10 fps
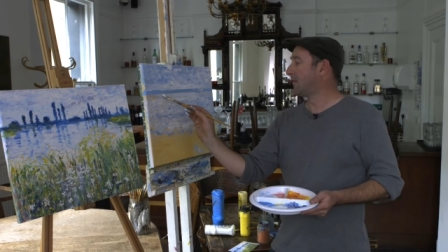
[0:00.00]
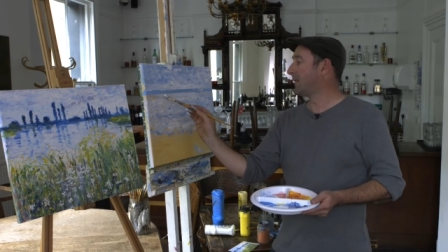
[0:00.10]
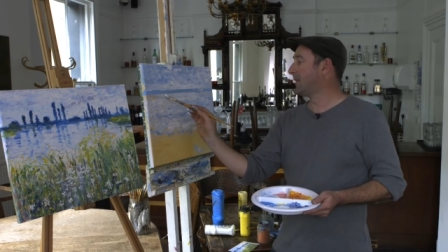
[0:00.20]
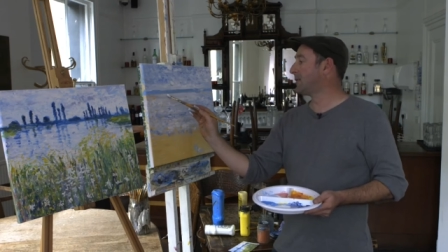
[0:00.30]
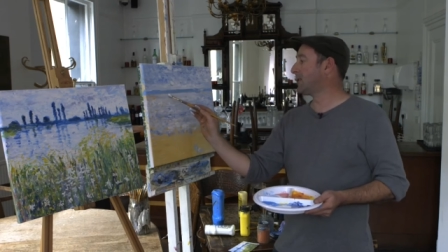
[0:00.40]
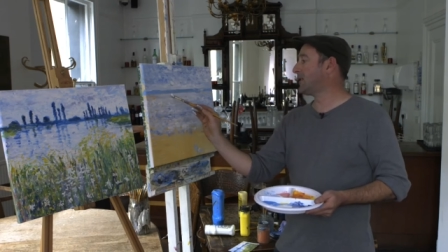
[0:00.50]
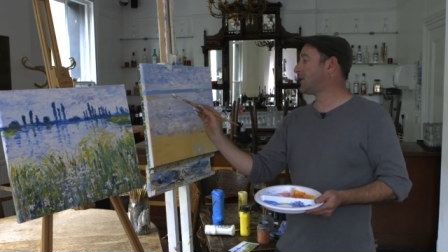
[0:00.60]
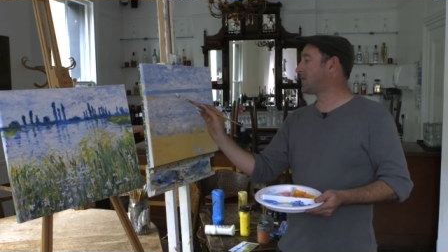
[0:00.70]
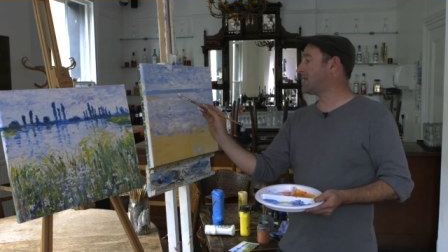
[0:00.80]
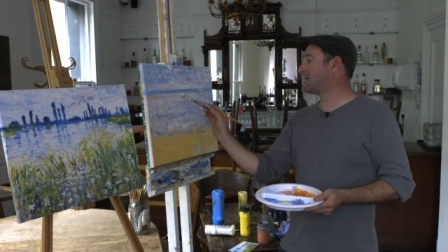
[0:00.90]
Things in the
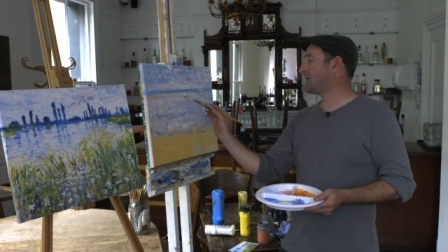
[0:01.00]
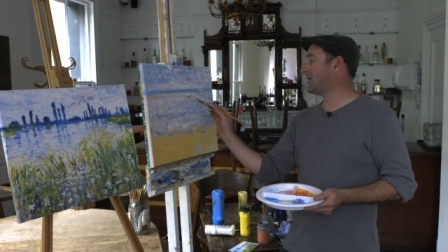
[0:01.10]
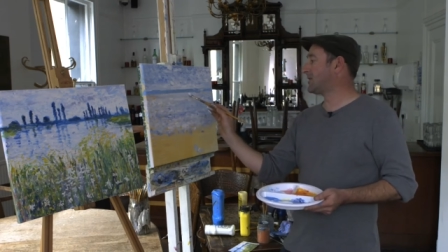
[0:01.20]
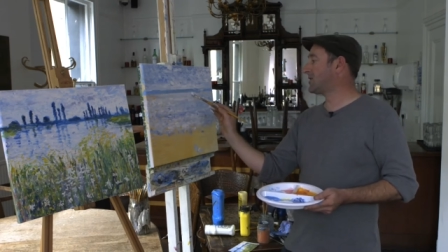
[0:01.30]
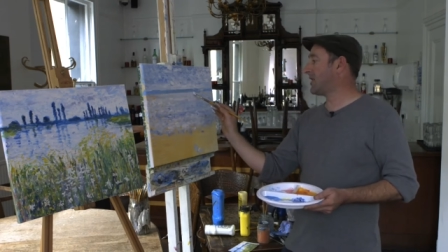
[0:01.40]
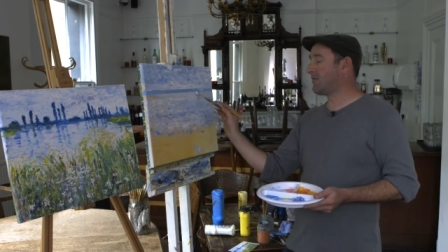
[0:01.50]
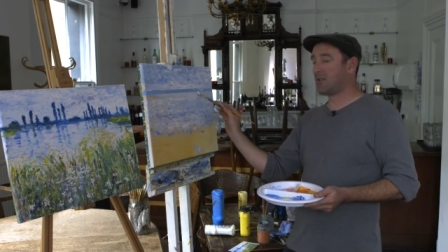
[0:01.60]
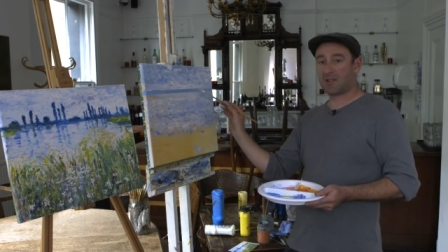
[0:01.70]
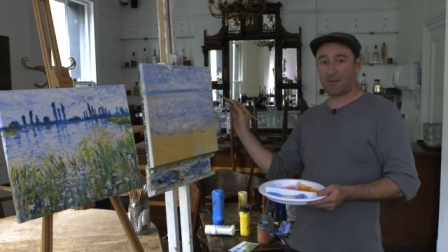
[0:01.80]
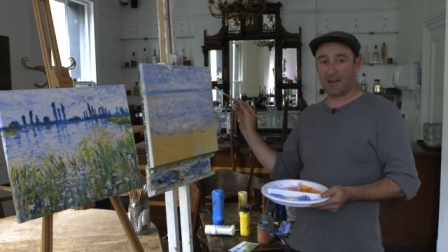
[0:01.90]
distance,
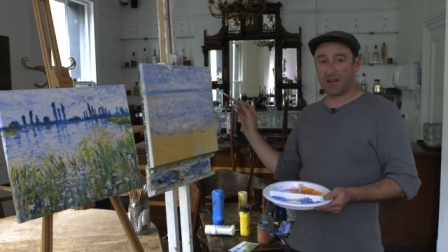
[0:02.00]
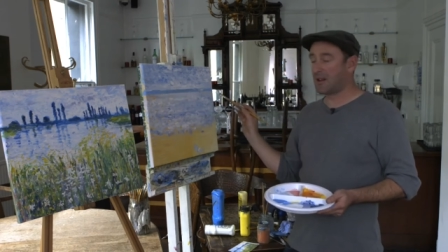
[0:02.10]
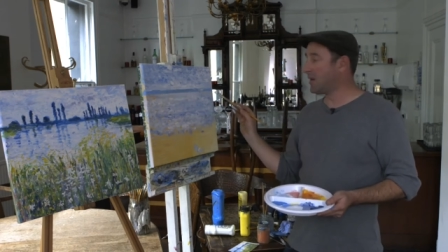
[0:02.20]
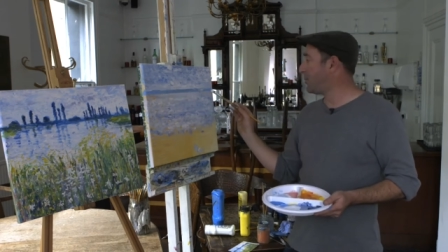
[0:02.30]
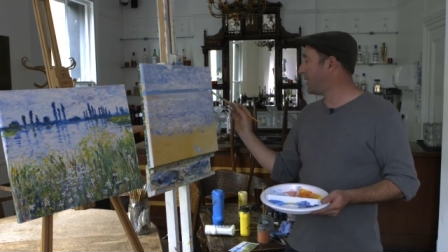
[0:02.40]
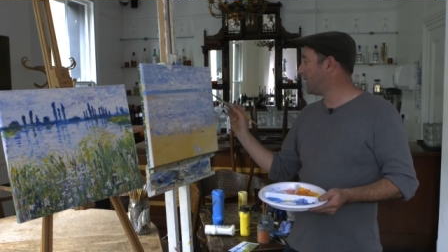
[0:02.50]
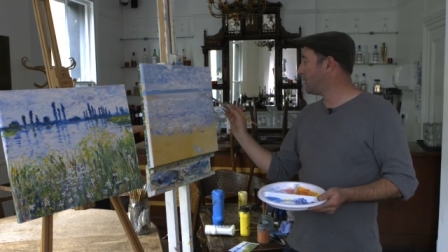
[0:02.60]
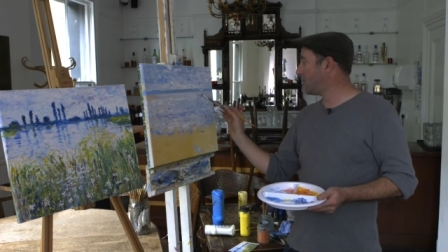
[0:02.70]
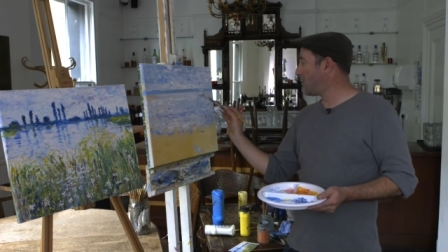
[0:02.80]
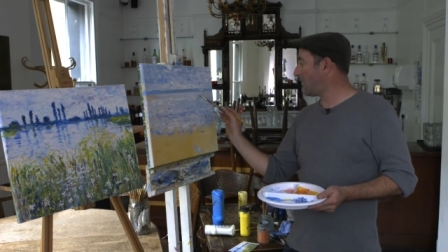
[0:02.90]
generally speaking, are
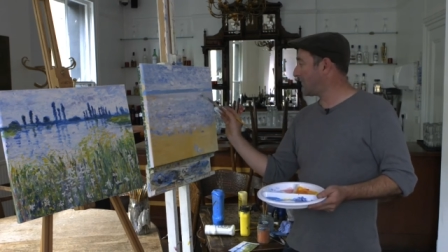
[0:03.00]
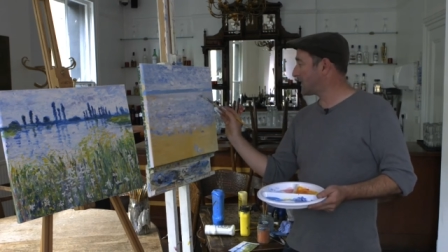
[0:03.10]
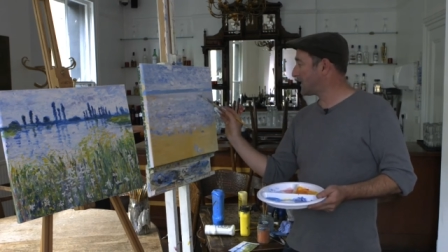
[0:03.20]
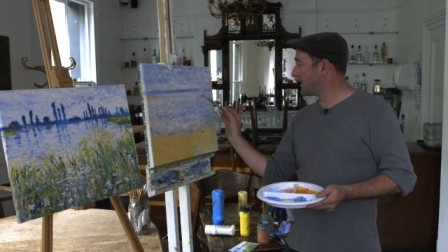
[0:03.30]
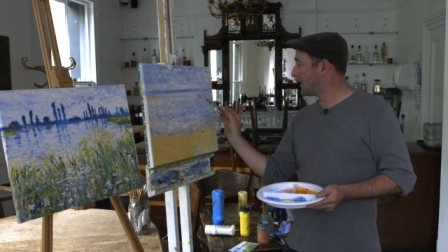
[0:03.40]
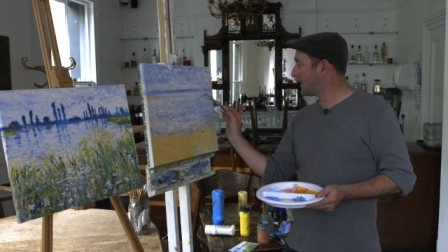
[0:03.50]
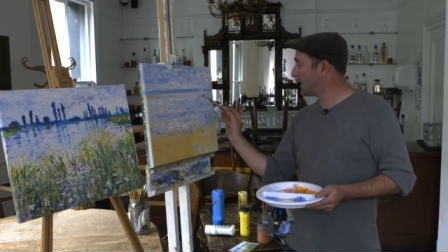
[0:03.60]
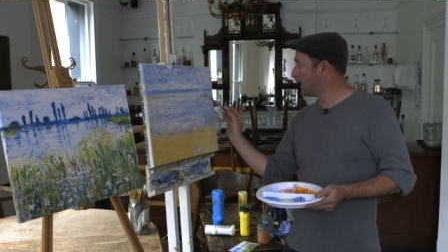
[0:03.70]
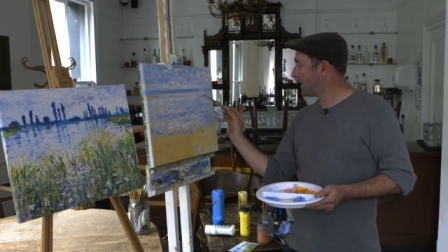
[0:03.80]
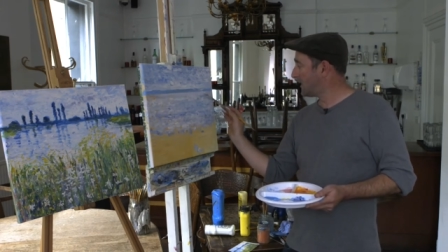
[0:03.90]
blue and white
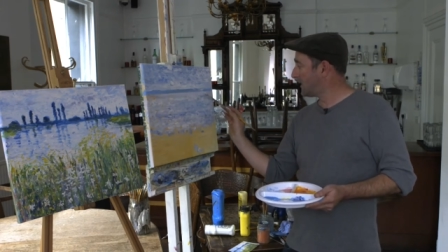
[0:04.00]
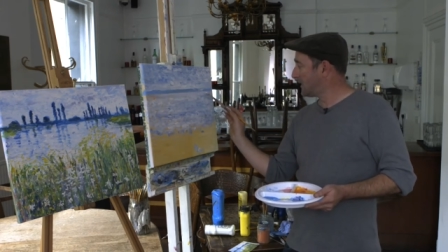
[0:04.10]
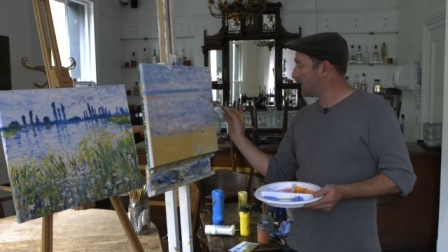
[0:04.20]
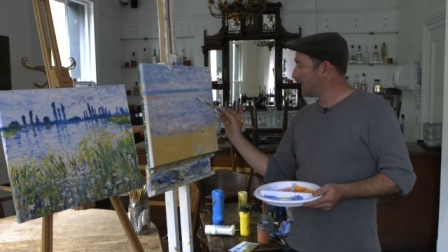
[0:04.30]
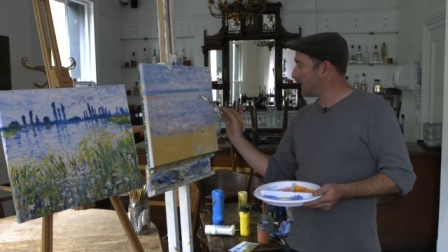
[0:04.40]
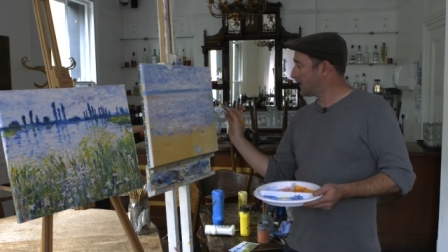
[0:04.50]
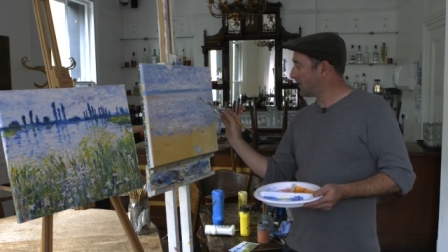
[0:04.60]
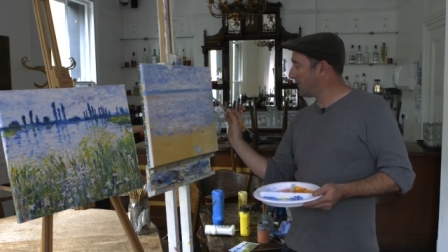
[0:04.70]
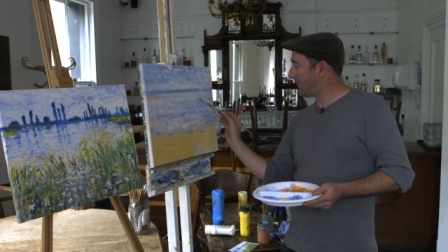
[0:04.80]
because it all